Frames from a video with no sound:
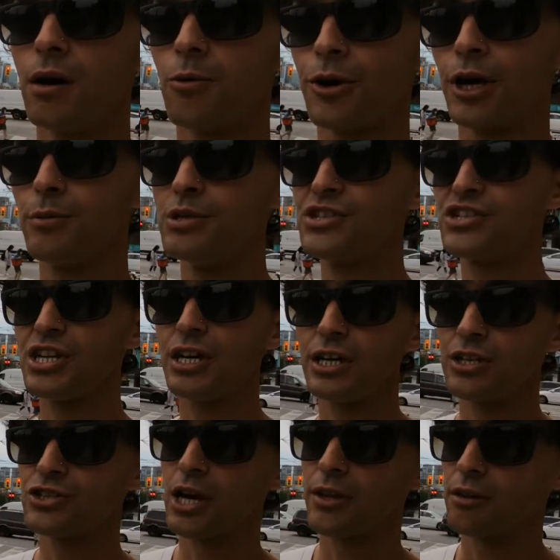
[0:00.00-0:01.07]
We're going to be seeing
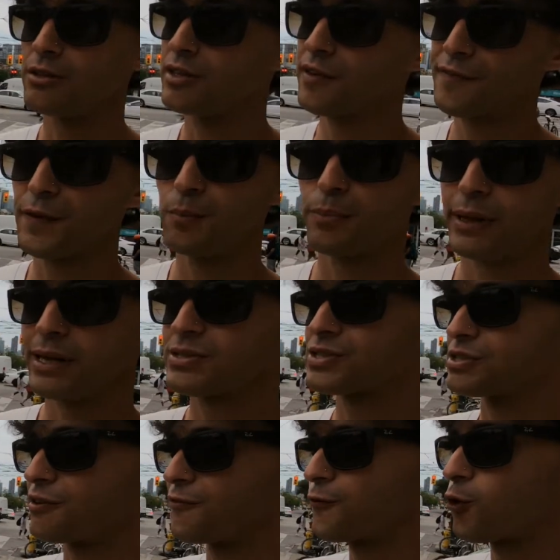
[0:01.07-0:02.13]
each other in different
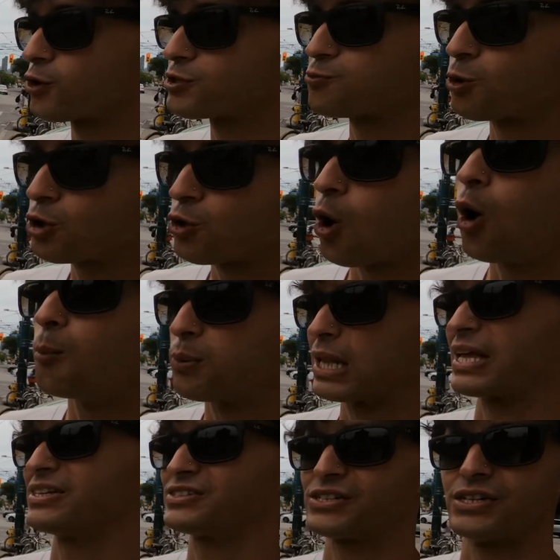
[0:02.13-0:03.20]
places, of course. We're going
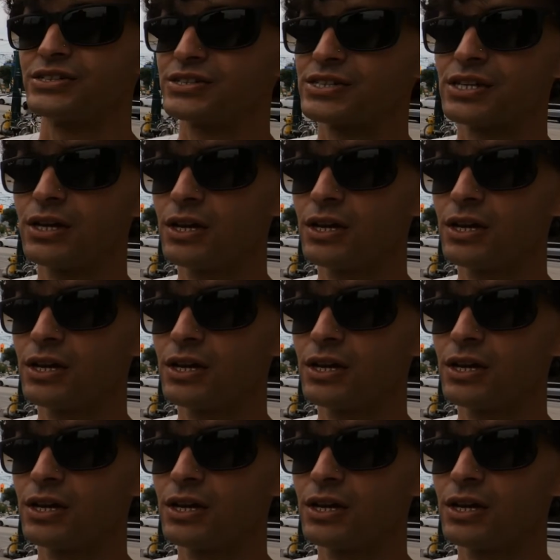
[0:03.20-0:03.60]
places.